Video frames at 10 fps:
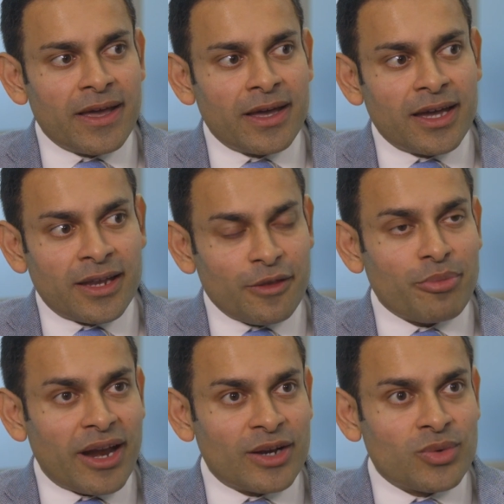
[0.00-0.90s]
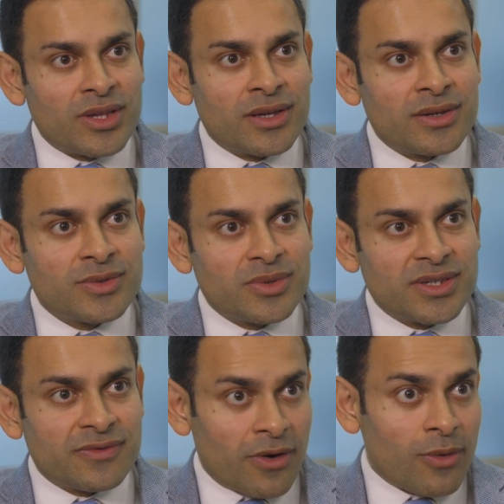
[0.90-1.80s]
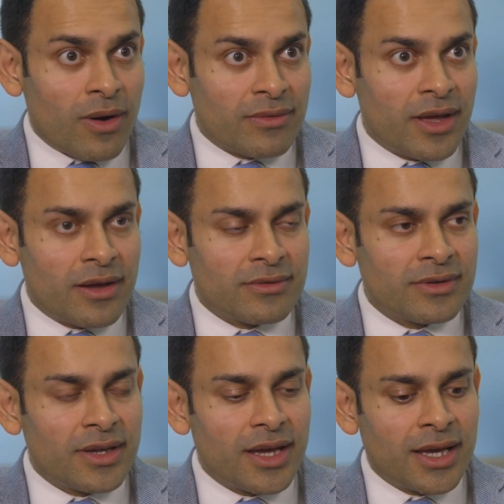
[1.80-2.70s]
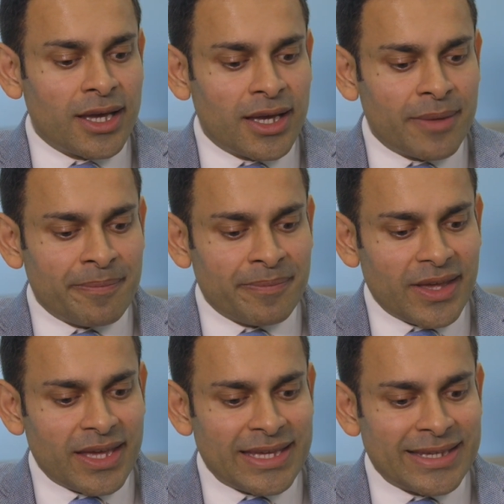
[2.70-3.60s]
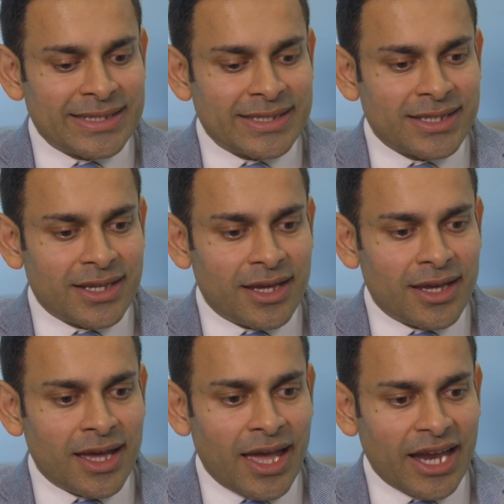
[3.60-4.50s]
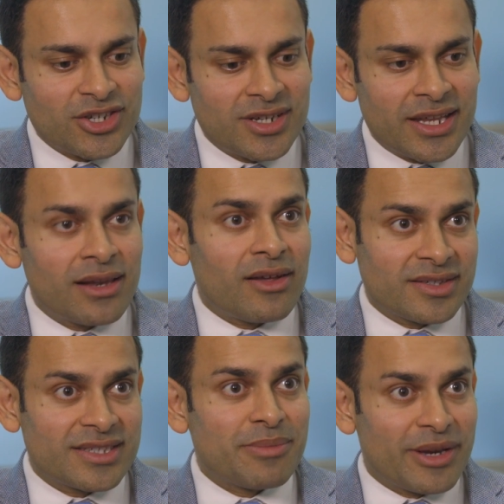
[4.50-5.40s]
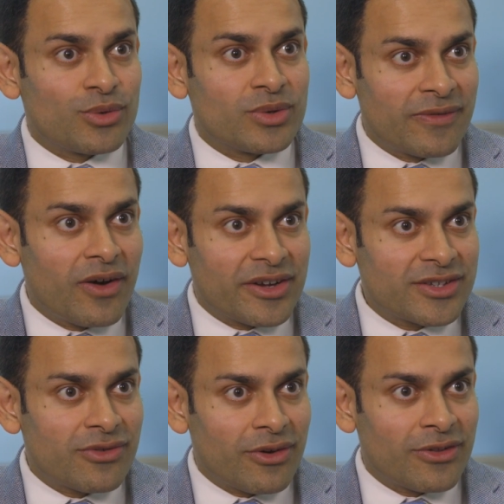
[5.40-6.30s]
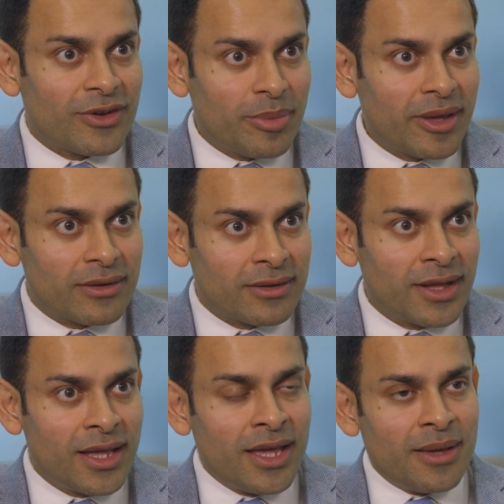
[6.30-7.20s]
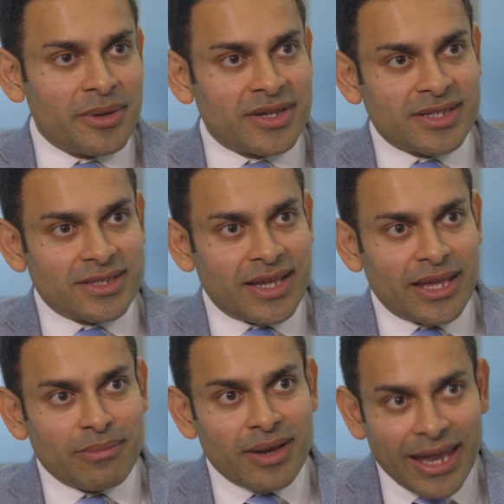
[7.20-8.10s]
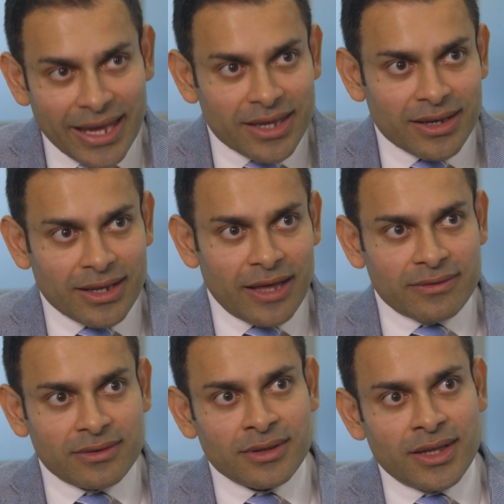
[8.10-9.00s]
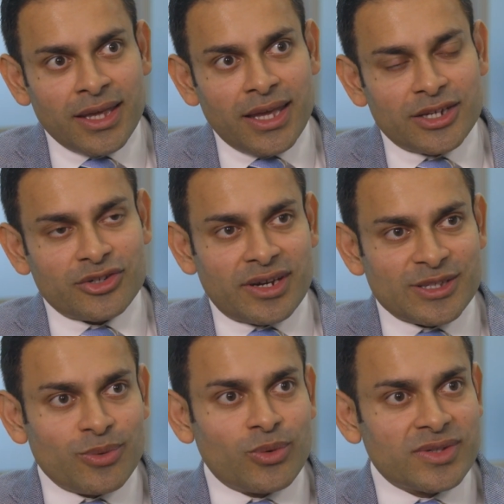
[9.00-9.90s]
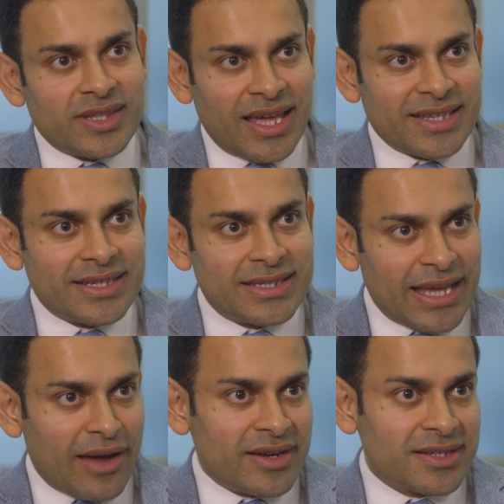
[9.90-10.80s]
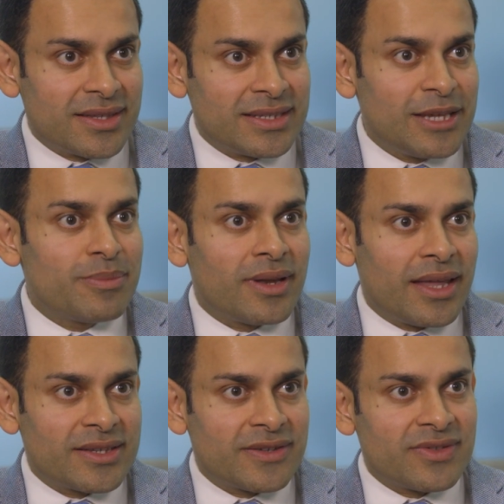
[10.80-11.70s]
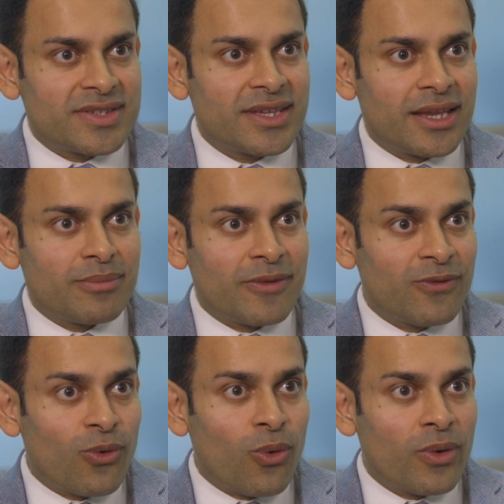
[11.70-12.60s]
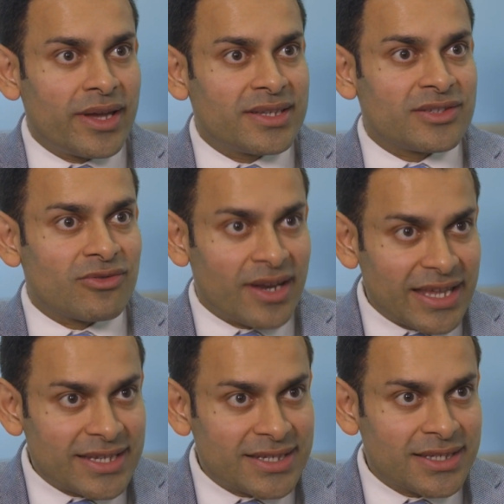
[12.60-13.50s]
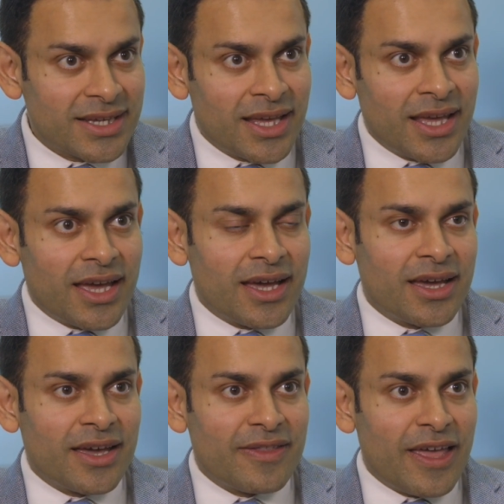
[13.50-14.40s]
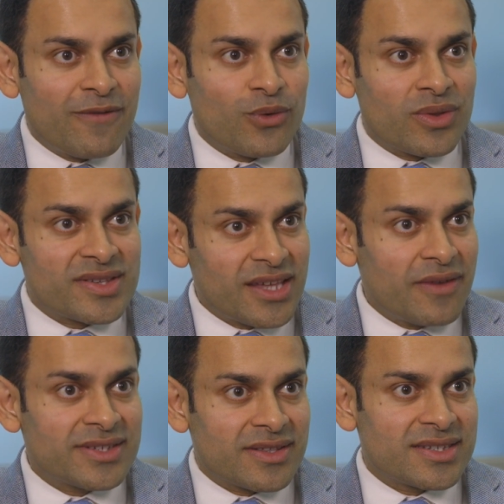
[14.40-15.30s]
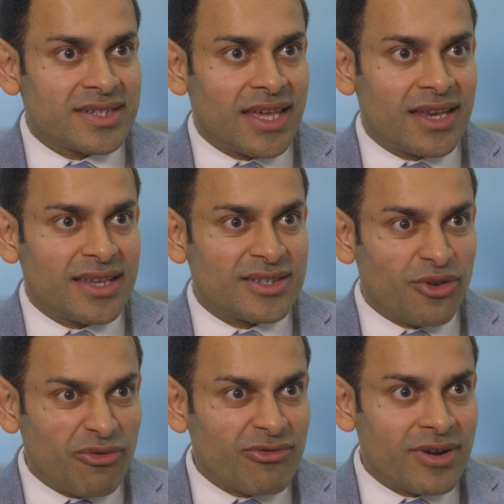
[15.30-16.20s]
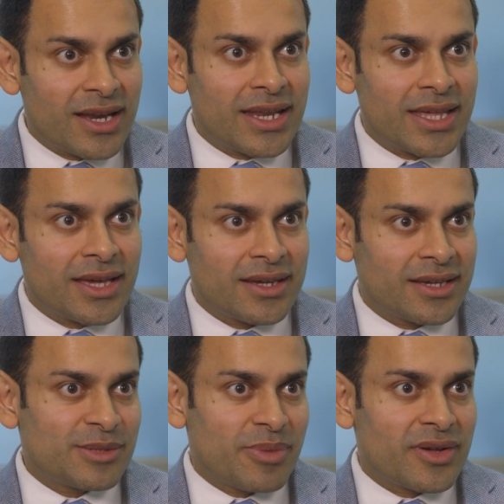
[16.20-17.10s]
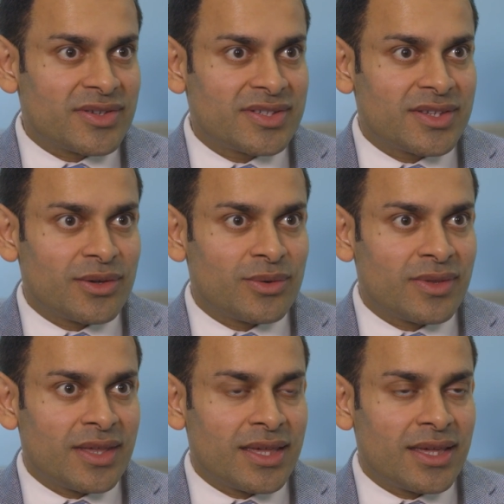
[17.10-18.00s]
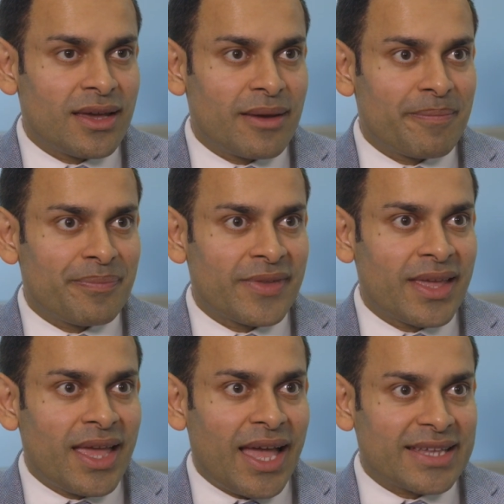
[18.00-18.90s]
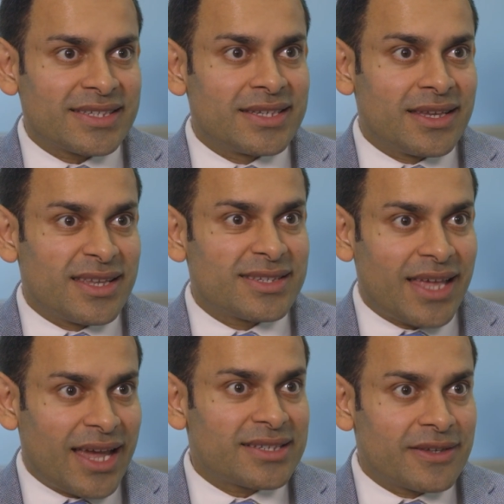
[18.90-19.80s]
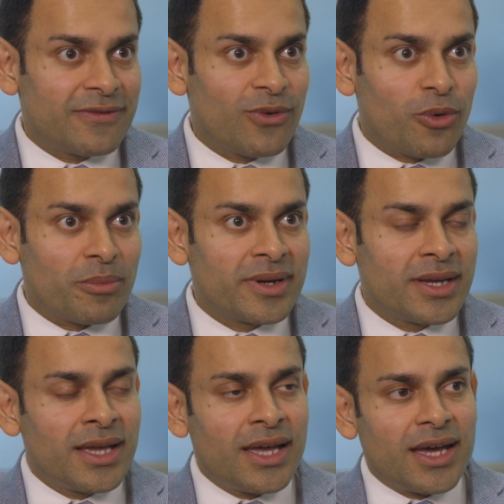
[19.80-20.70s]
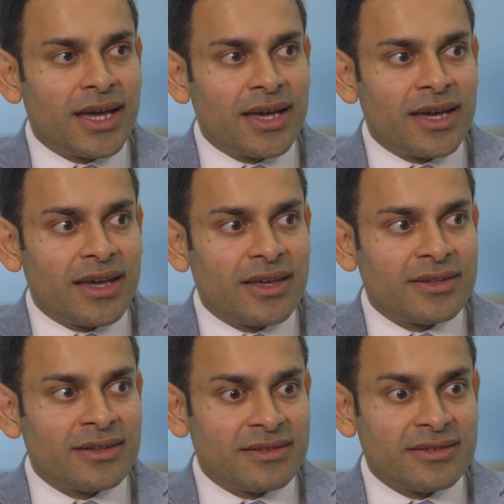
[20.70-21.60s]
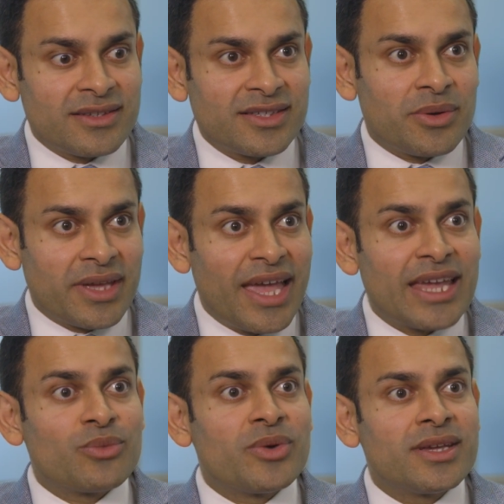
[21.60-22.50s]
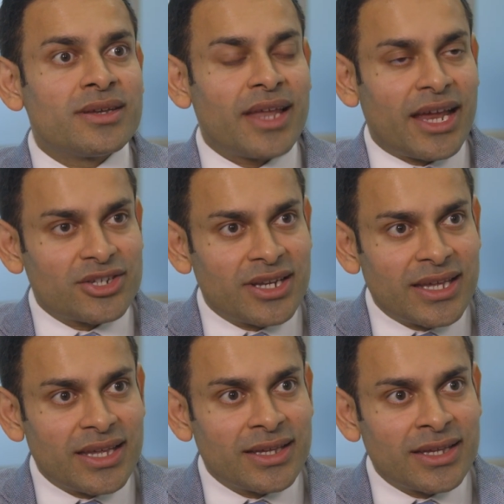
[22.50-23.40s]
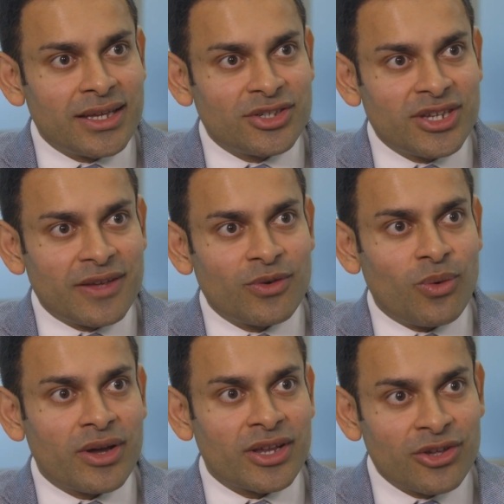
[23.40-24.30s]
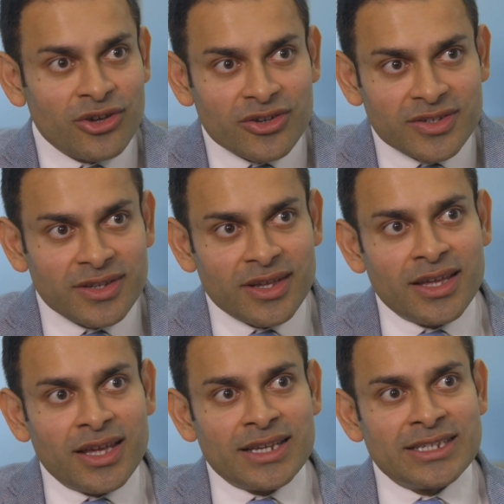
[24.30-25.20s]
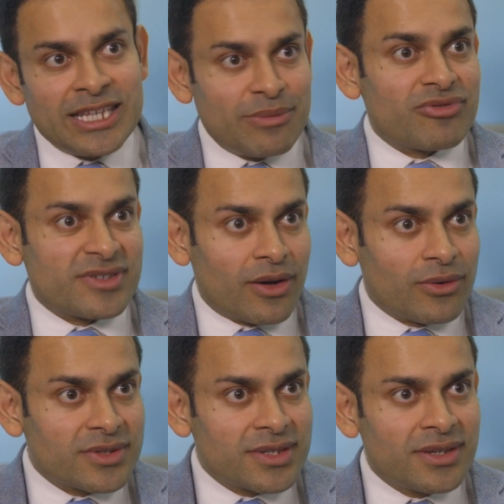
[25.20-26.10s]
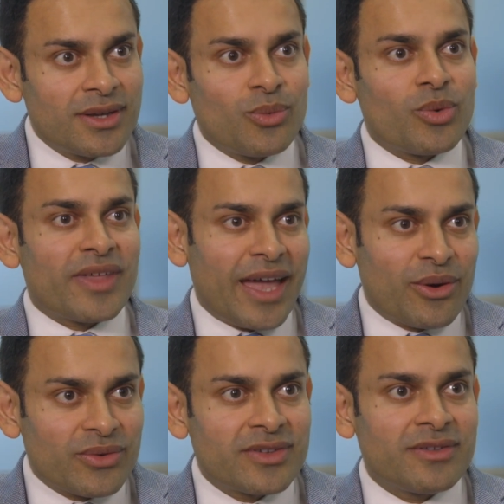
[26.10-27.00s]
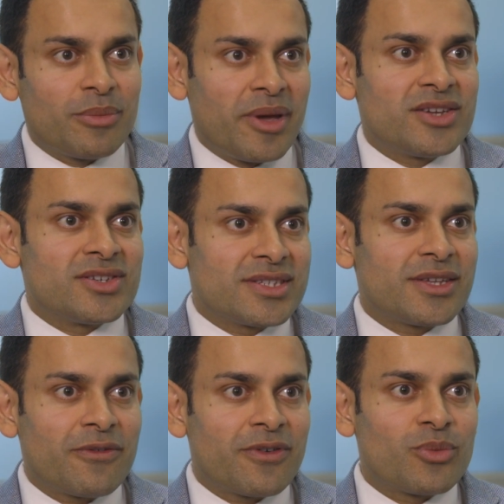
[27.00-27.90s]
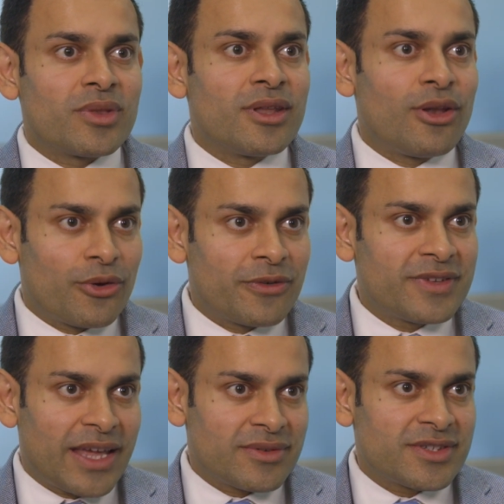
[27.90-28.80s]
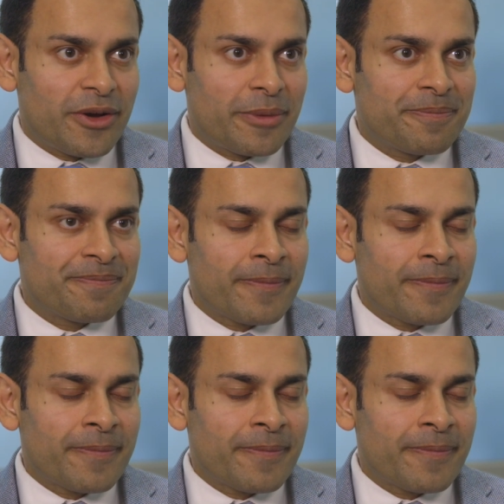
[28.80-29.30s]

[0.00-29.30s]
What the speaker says: Another brand we use, which is very well known, is actually classed as a medical device rather than a peel, because at a molecular level it transports the acid down into the deeper layers of the skin before it is released, and therefore the surface of the skin is not really exposed to the acid in its active form, and so again we can actually achieve quite a good deep result without the patient suffering with a lot of downtime.